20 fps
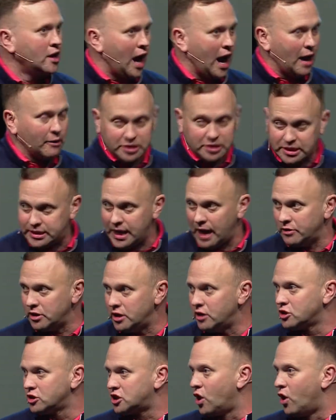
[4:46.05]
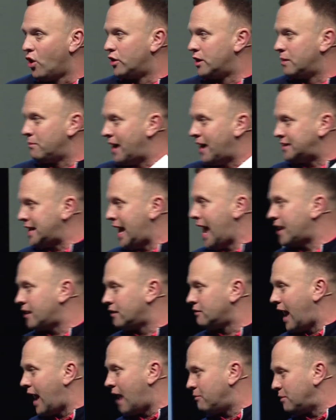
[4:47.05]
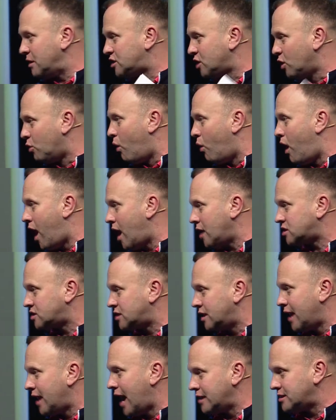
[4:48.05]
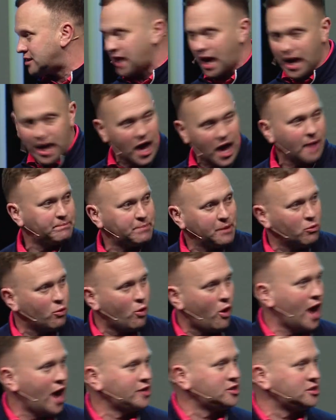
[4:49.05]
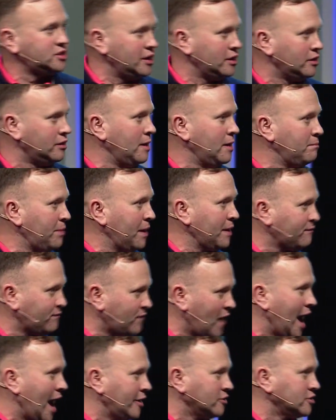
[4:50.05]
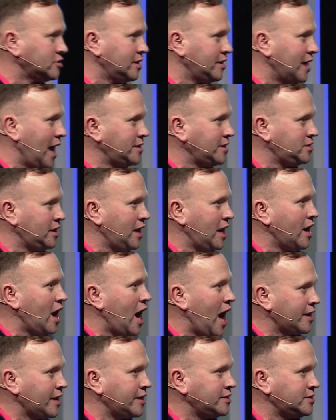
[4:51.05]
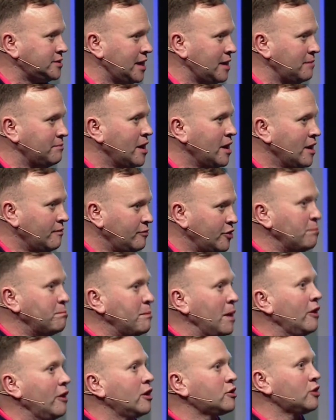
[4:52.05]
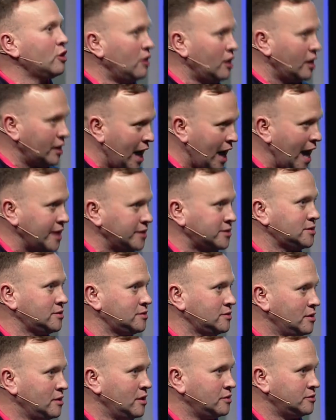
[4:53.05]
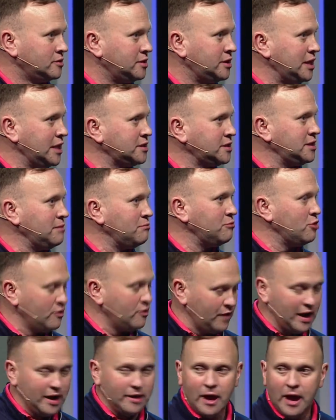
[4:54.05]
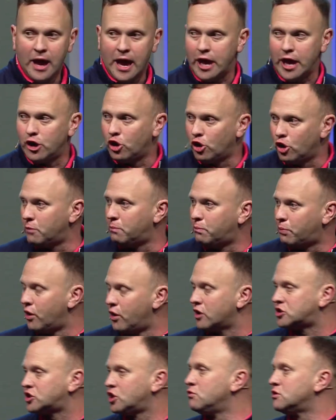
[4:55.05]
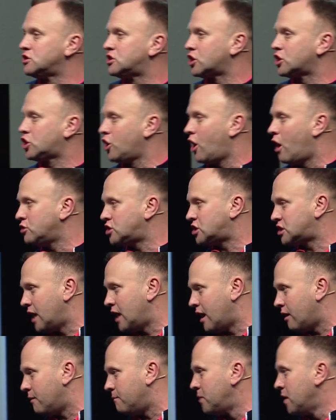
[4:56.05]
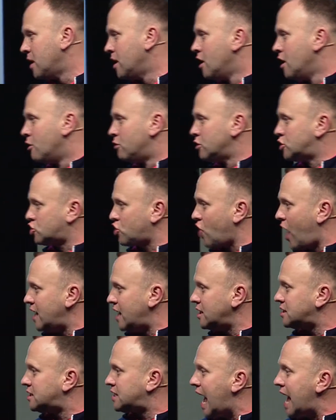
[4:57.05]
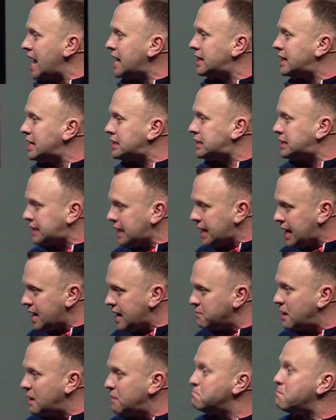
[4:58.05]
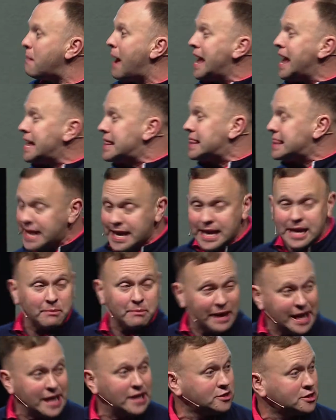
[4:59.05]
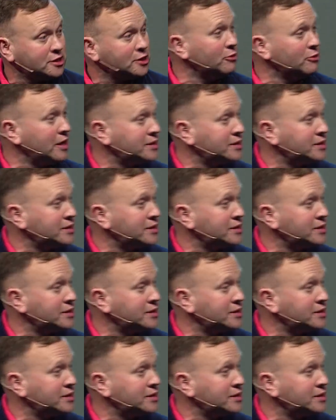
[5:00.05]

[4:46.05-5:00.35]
I was seven years old, and my dad allowed me to watch the night, stay up and watch the Olympic finals, the 1980 hockey team, The Miracle on Ice. It's a Disney movie. And Herb Brooks, who was the coach there, was trying to take this team and make them into a